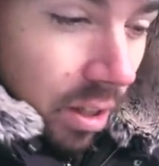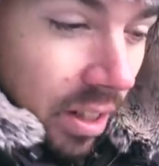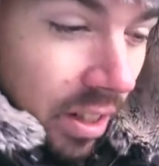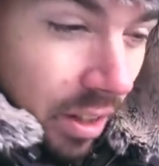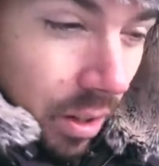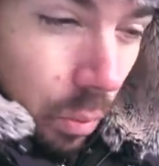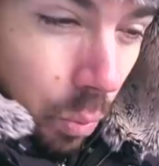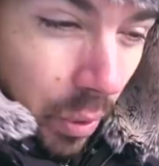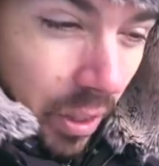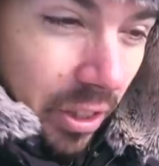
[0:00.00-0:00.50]

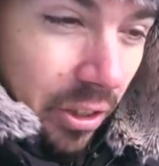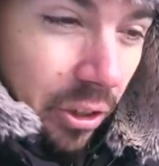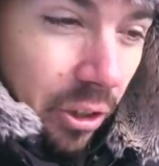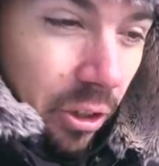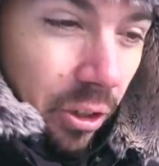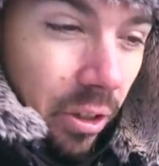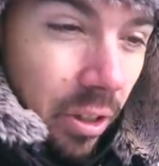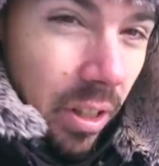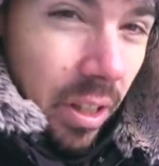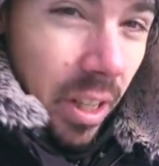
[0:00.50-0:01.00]
in the
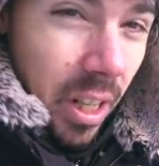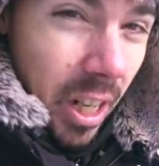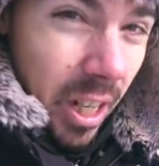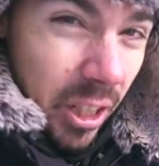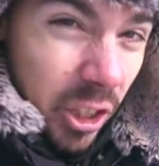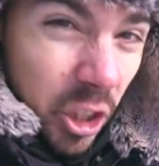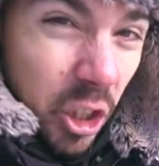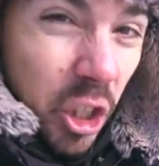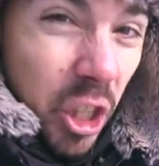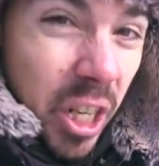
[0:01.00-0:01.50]
winter and then I
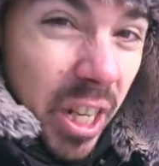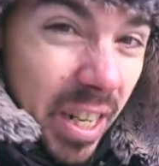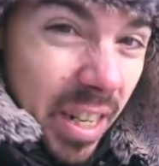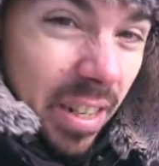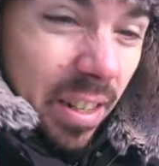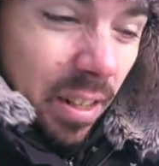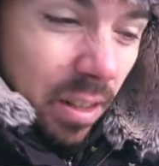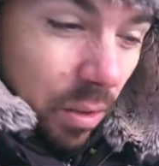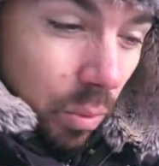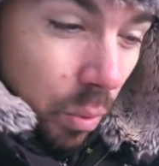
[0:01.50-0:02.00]

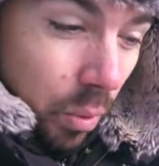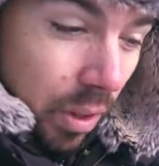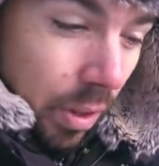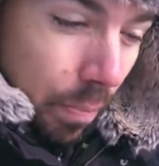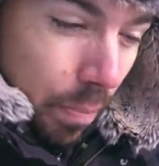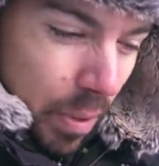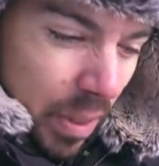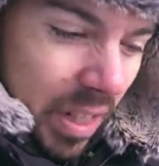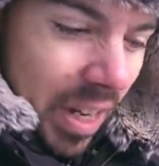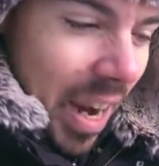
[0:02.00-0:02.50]
cheat with a
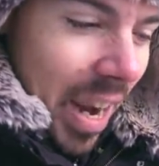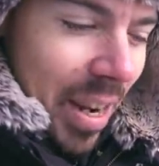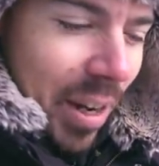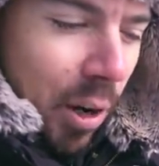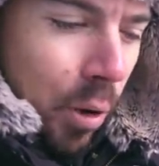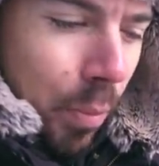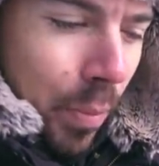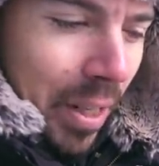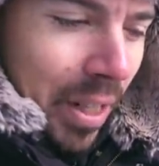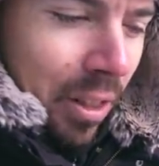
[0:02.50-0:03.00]

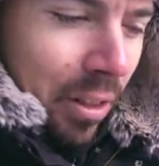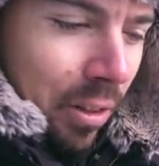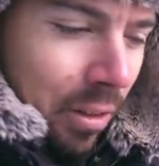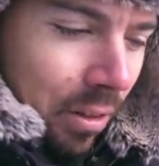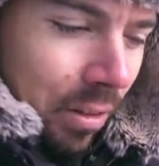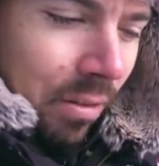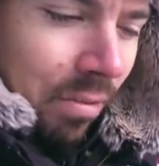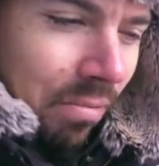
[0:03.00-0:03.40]
potato meal?